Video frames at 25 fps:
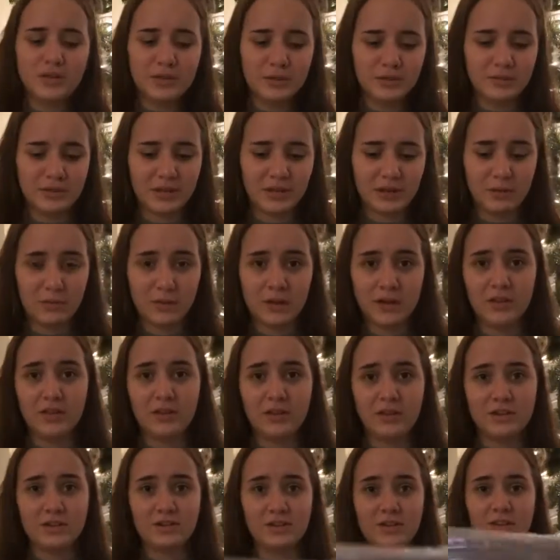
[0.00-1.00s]
it was like way
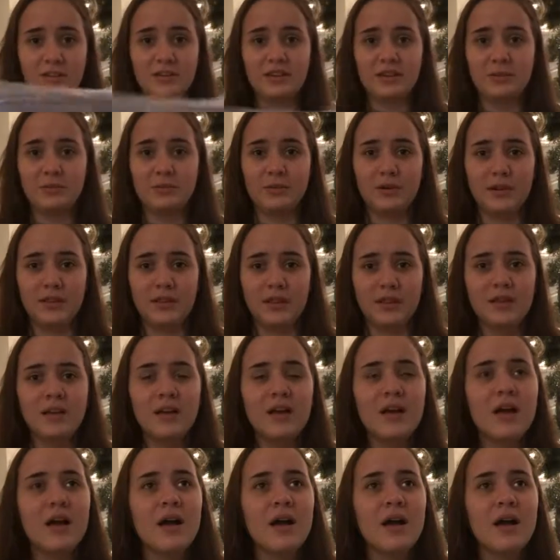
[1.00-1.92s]
longer than the umbrella,